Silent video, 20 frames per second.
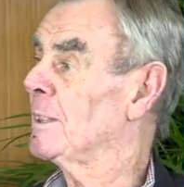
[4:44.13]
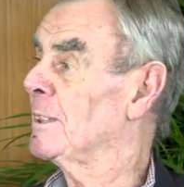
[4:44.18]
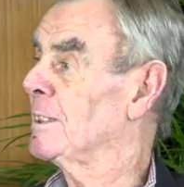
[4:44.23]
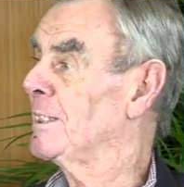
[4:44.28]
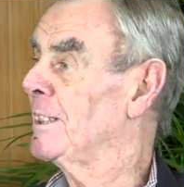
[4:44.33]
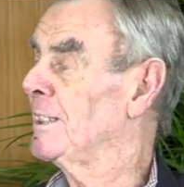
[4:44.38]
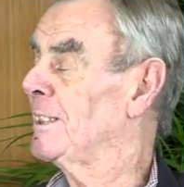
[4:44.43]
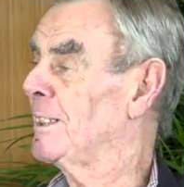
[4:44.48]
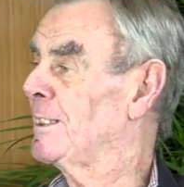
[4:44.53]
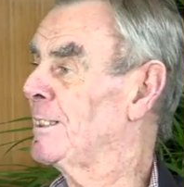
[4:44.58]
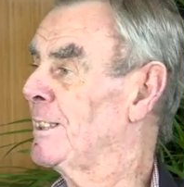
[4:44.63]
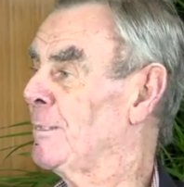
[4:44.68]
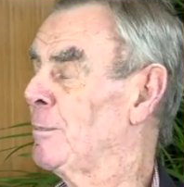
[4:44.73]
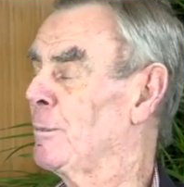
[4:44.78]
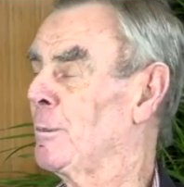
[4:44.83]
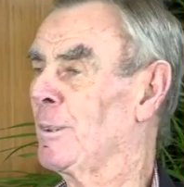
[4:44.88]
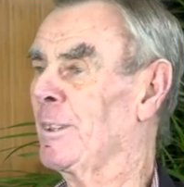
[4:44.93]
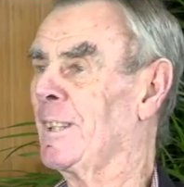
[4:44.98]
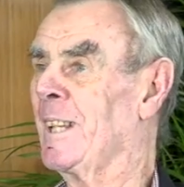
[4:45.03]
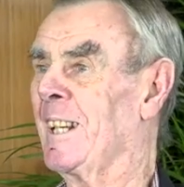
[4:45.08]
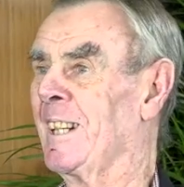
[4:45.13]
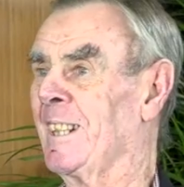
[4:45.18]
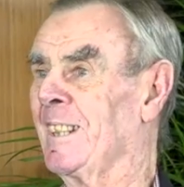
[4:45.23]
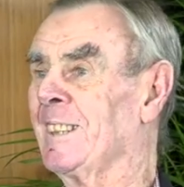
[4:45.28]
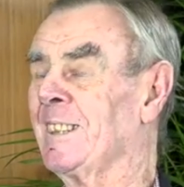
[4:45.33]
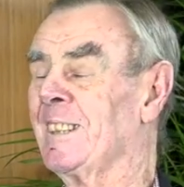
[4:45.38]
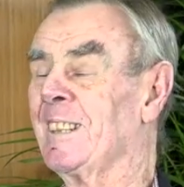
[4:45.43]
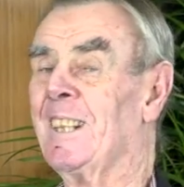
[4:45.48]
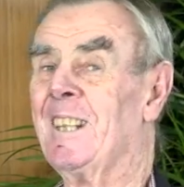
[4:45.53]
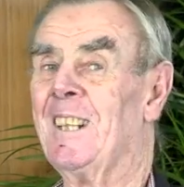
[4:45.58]
And I said, "The trouble with that
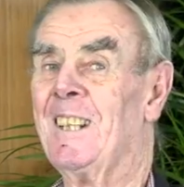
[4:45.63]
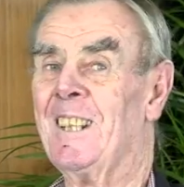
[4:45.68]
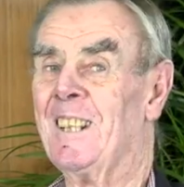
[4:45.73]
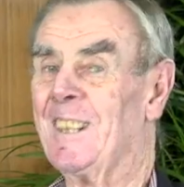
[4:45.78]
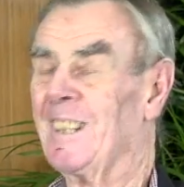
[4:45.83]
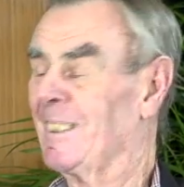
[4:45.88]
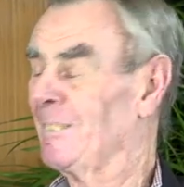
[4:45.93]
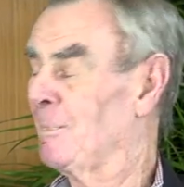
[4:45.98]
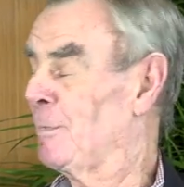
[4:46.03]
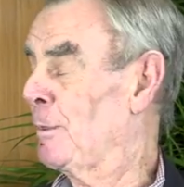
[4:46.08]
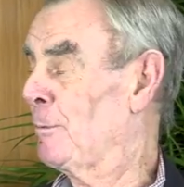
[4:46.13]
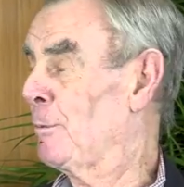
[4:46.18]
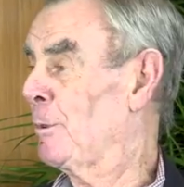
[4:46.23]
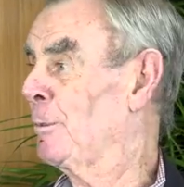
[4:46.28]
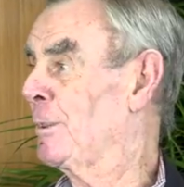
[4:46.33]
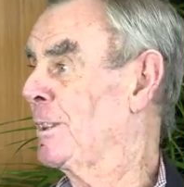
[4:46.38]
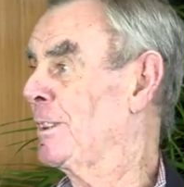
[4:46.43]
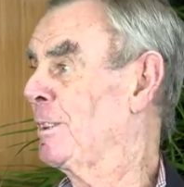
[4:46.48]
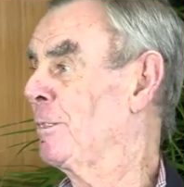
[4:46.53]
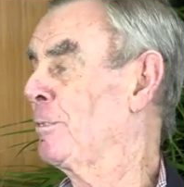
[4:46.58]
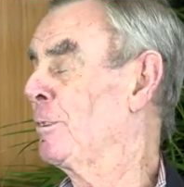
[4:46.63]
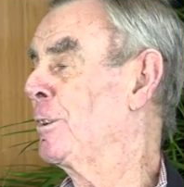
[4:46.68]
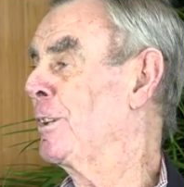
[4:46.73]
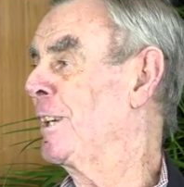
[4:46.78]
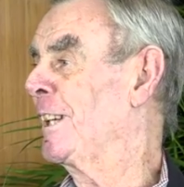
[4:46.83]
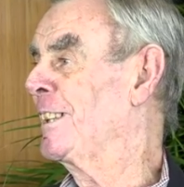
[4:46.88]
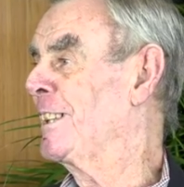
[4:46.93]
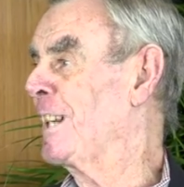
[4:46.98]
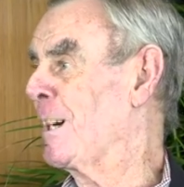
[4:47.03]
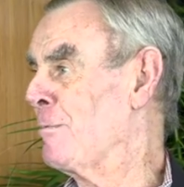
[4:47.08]
is, people want you have
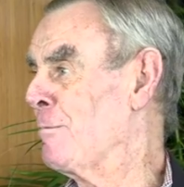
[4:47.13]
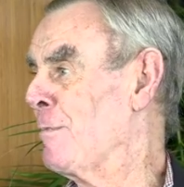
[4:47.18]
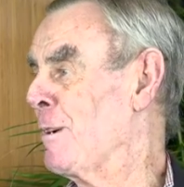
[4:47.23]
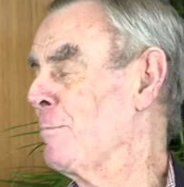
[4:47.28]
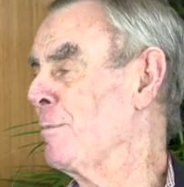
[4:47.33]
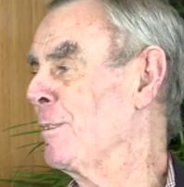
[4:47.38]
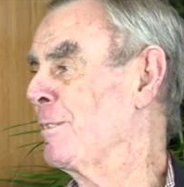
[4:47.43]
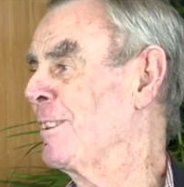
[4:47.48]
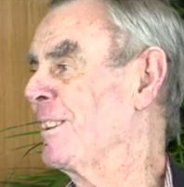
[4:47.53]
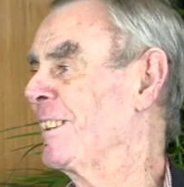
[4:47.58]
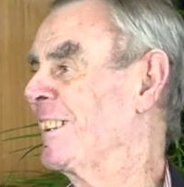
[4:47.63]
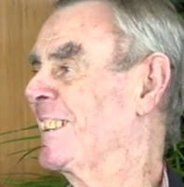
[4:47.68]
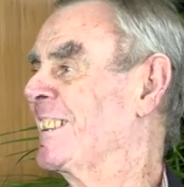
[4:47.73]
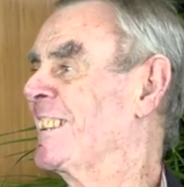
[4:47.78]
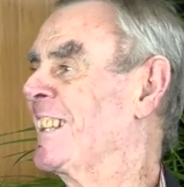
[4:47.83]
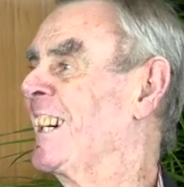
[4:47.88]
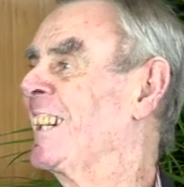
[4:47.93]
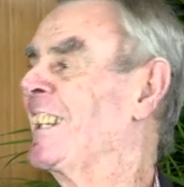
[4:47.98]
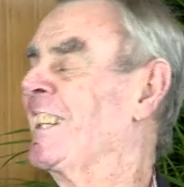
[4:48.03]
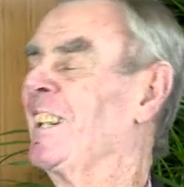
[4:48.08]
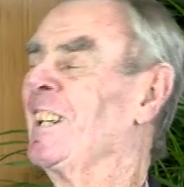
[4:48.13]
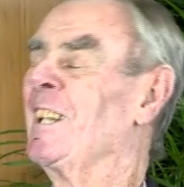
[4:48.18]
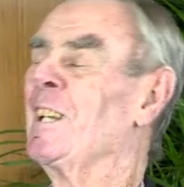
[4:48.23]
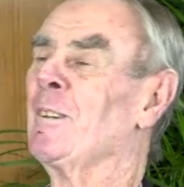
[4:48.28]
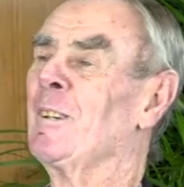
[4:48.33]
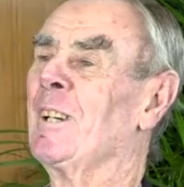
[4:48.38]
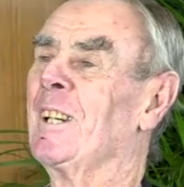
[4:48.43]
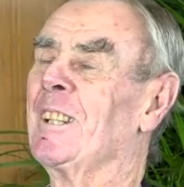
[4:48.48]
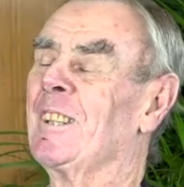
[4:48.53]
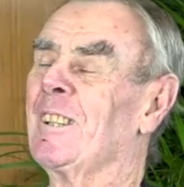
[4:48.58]
already done one before they take it
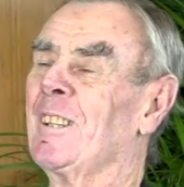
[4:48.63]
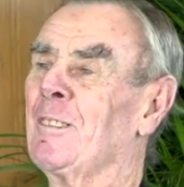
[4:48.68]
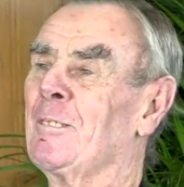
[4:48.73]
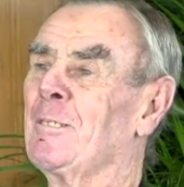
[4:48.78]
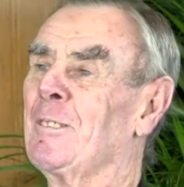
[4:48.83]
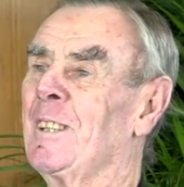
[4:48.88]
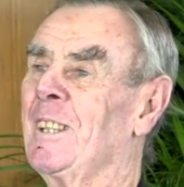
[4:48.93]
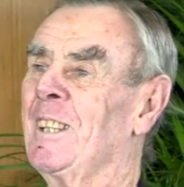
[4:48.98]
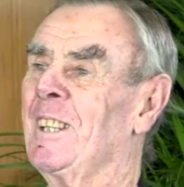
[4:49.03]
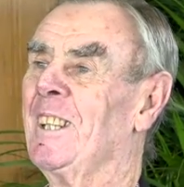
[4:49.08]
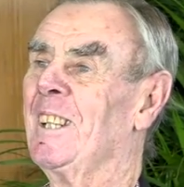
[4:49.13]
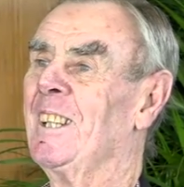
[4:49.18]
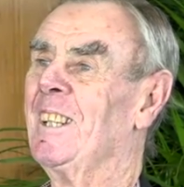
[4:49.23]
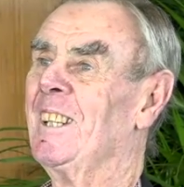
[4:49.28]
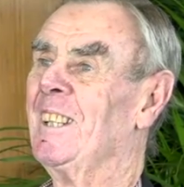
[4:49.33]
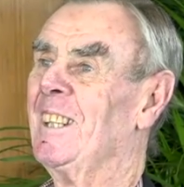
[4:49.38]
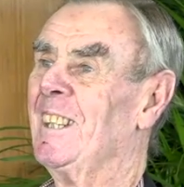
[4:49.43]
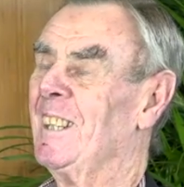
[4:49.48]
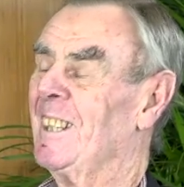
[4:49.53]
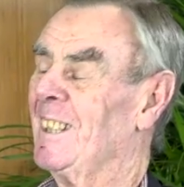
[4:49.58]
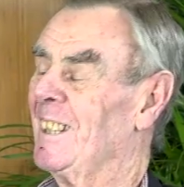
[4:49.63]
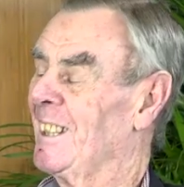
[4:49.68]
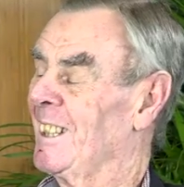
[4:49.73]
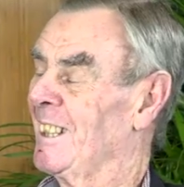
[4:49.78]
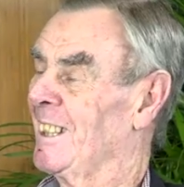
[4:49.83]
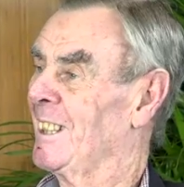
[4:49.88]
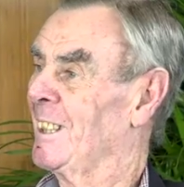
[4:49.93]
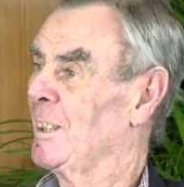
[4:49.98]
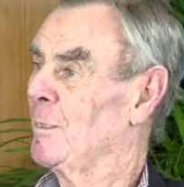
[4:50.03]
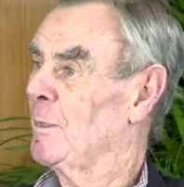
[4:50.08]
anyway." Crofty
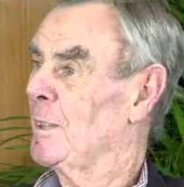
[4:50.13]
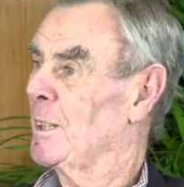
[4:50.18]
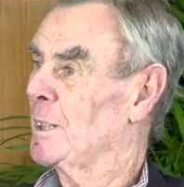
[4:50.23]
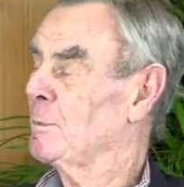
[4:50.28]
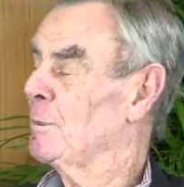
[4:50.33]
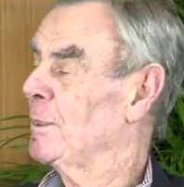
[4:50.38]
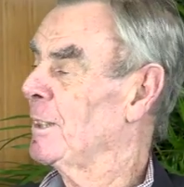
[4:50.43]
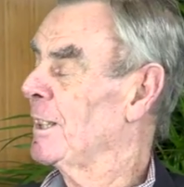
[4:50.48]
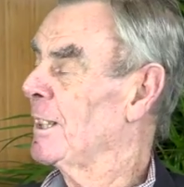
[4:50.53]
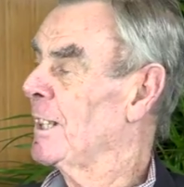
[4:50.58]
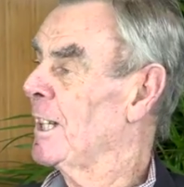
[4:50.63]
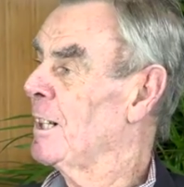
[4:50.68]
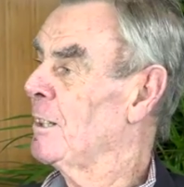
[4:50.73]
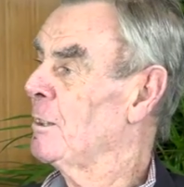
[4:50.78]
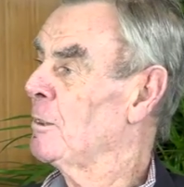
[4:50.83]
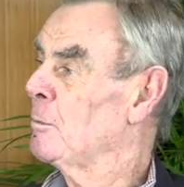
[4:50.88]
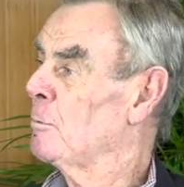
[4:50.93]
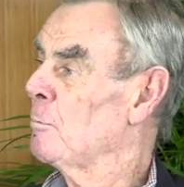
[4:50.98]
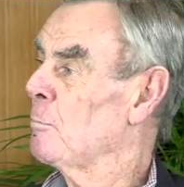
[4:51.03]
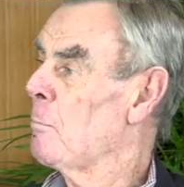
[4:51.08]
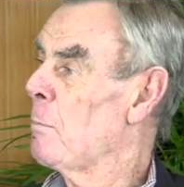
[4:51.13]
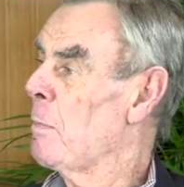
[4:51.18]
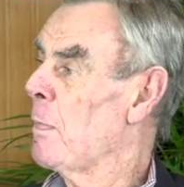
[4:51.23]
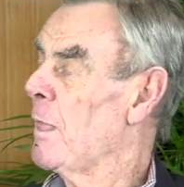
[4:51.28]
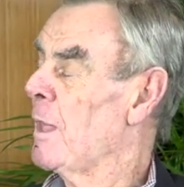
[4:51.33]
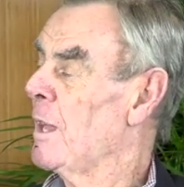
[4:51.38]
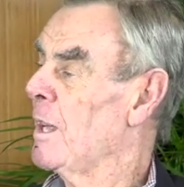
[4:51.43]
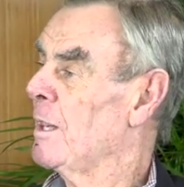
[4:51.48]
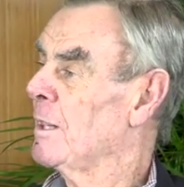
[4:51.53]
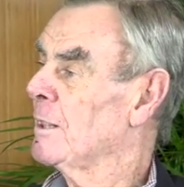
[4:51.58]
um, asked me to go and
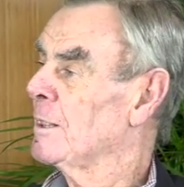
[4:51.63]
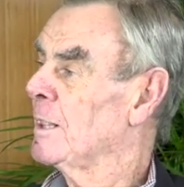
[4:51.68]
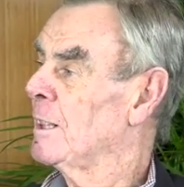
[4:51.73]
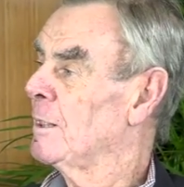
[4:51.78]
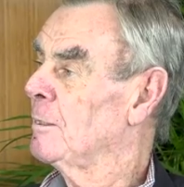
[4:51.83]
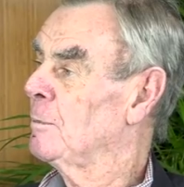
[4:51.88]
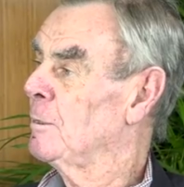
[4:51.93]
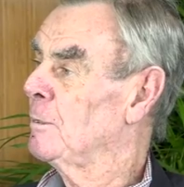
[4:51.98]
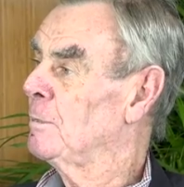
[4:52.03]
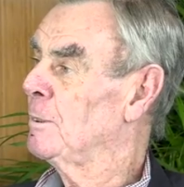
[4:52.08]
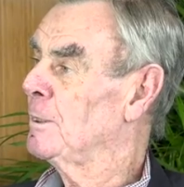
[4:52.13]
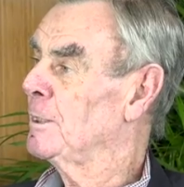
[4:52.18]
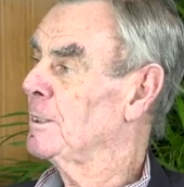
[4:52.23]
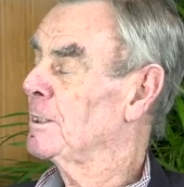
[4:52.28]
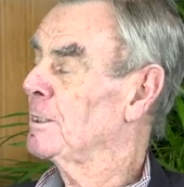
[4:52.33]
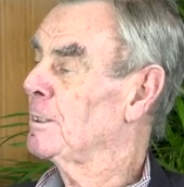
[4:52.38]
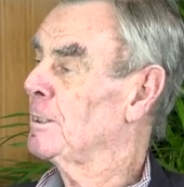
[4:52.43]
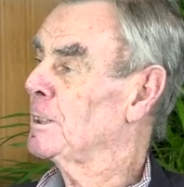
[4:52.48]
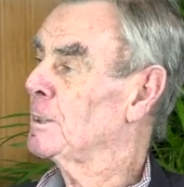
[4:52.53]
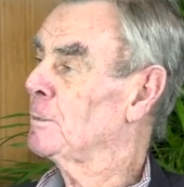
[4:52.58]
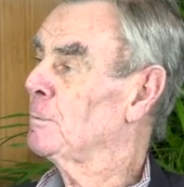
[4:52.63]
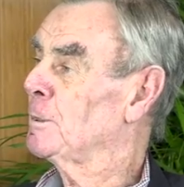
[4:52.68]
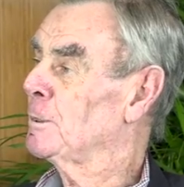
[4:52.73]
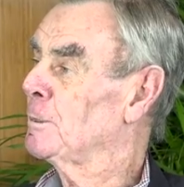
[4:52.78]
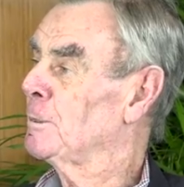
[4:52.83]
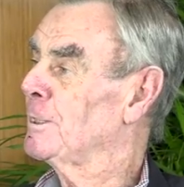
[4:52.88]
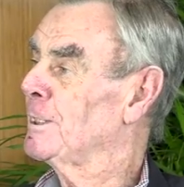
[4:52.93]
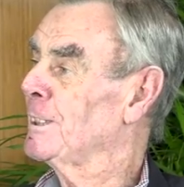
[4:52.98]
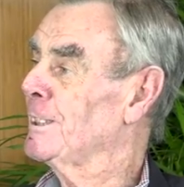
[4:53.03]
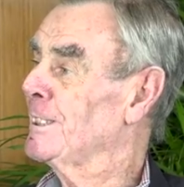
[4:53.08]
uh, my first
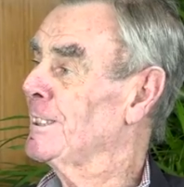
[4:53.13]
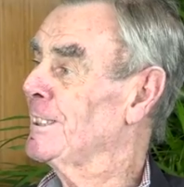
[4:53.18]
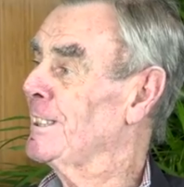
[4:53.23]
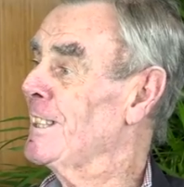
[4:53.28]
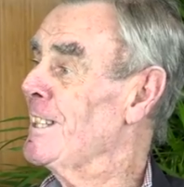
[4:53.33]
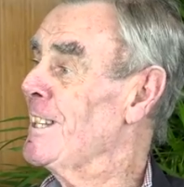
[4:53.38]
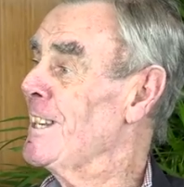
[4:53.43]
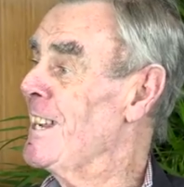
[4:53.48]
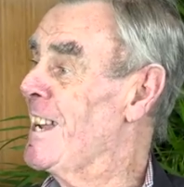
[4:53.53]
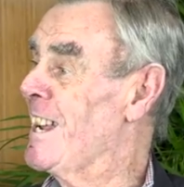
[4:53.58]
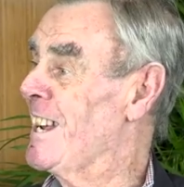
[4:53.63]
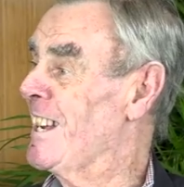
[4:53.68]
Christmas was in Sydney.